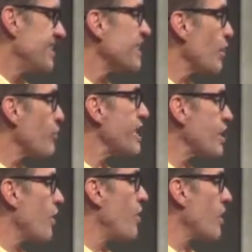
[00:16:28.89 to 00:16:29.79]
that we are
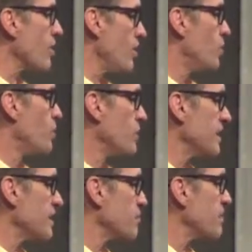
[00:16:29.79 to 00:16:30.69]
whole
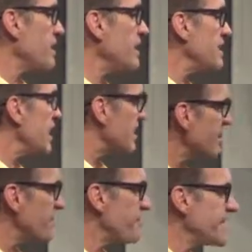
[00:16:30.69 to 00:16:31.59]
and complete, and
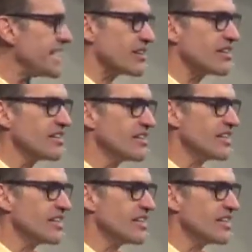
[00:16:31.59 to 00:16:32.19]
that fear,